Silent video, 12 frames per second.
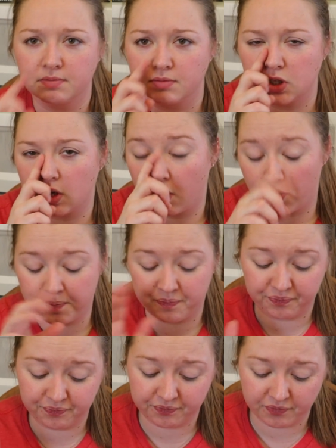So
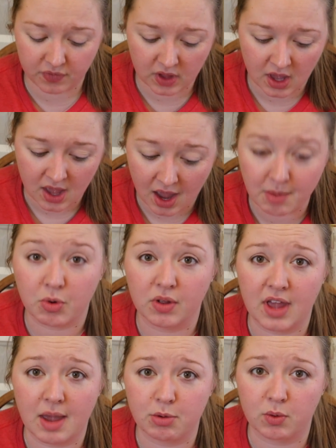I'm
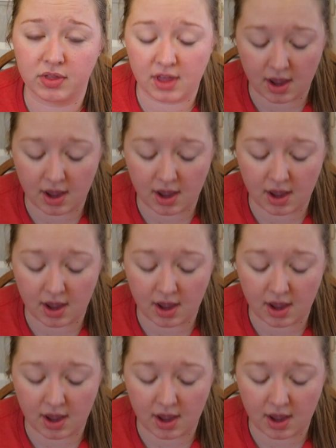really happy with